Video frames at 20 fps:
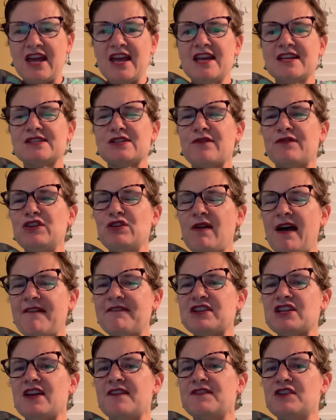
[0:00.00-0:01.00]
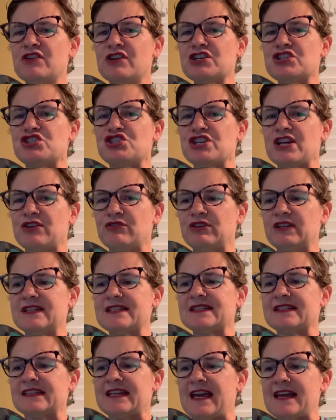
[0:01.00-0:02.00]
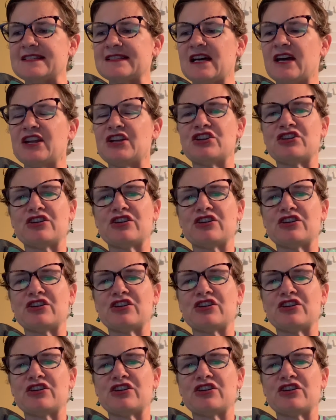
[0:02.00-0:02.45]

So if you're a generalist liaison and you're